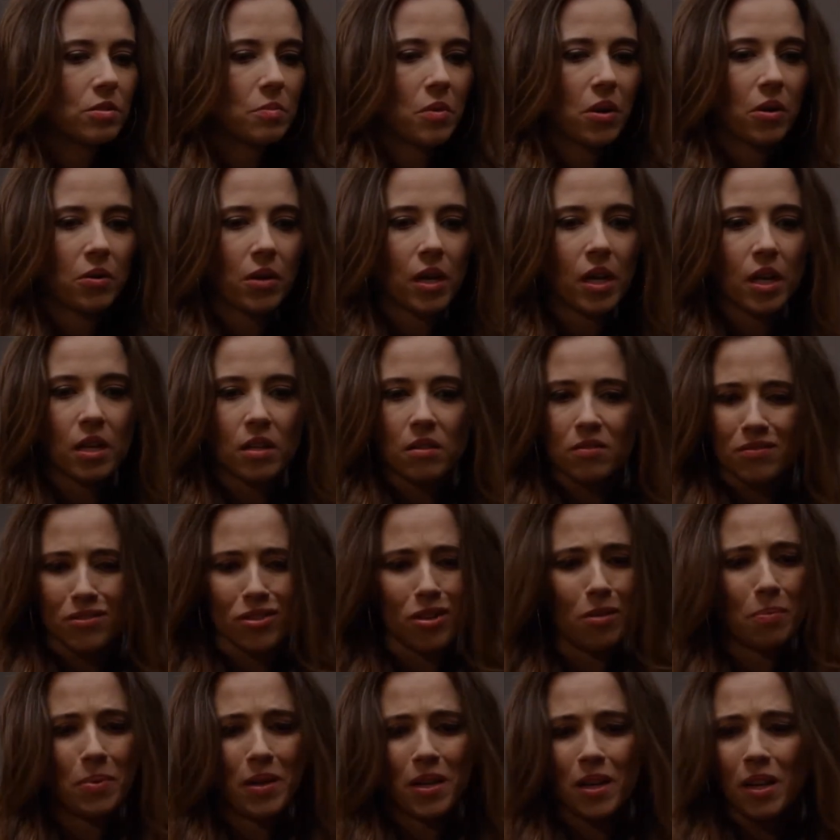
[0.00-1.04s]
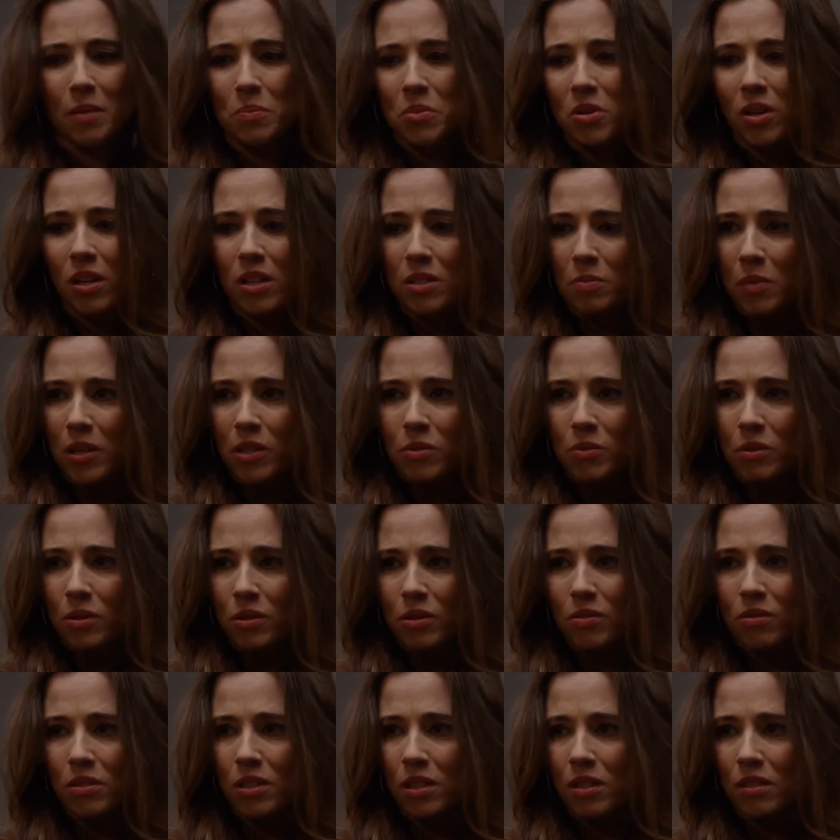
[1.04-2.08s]
tomorrow night. It's all paid up. You guys might as
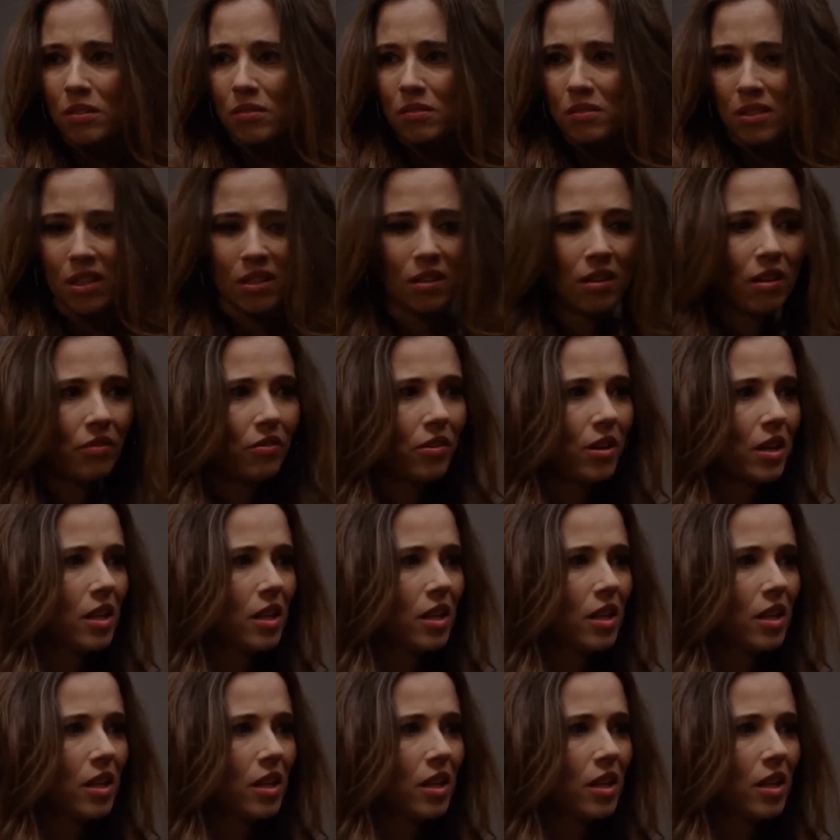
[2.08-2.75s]
well use it. Take it off our